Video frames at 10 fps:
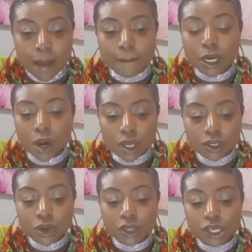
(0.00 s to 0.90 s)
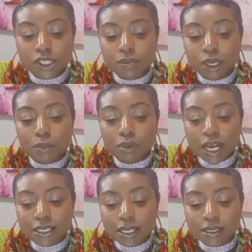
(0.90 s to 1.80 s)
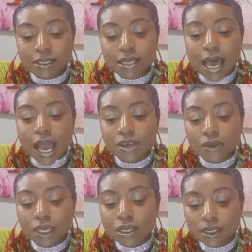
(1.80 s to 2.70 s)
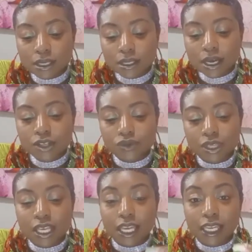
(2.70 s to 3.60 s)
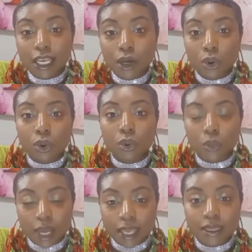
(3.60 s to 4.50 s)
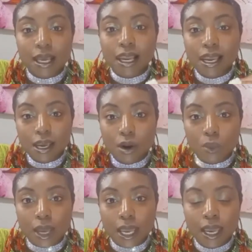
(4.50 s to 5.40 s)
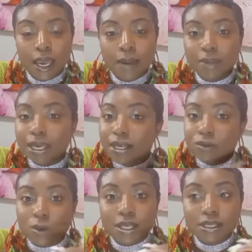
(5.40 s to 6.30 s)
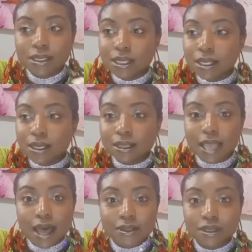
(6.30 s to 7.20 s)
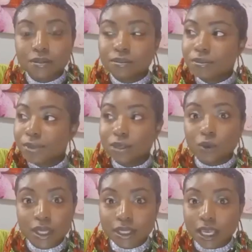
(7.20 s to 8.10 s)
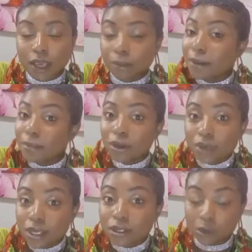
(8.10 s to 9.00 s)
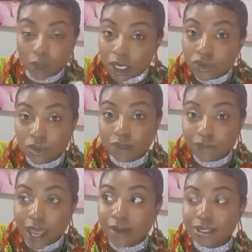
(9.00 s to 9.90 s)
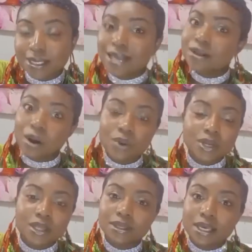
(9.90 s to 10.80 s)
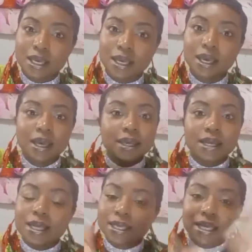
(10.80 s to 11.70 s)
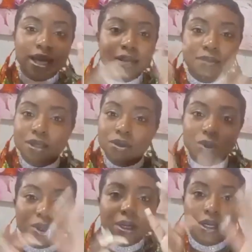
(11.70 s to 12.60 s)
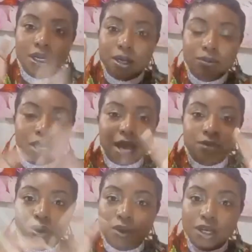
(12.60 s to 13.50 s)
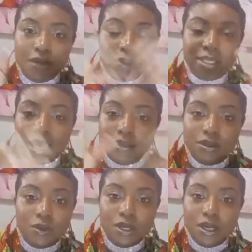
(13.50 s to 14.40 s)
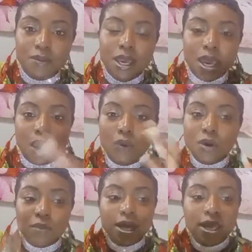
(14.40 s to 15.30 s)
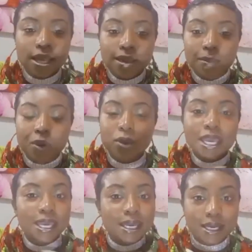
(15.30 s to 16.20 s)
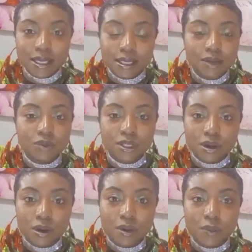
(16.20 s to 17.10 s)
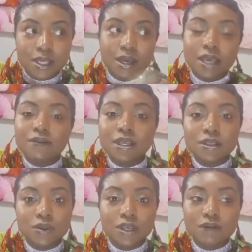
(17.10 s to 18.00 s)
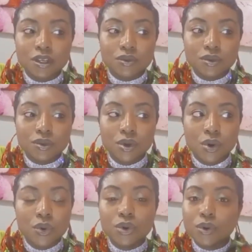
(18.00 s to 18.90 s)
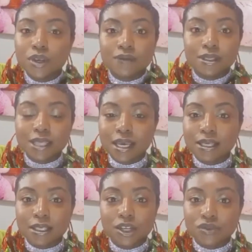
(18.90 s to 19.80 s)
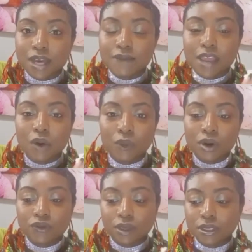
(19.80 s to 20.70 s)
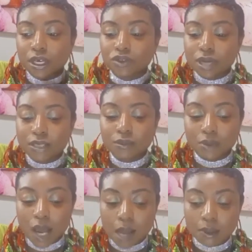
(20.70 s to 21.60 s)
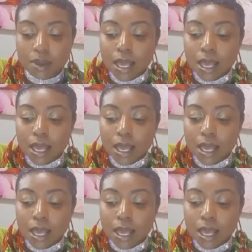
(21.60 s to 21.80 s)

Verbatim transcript: but also there should be a process into how you get into this country the legal way, the legal way. Because 110, a thousand is one thing, but millions or hundreds of thousands, that's a whole nother thing. Now the economy is going up, jobs are going up, our taxes going up, and we're paying, but we ain't getting nothing in return. But they're giving it to individuals who don't even stay in this country, have not worked for this country. That's a problem.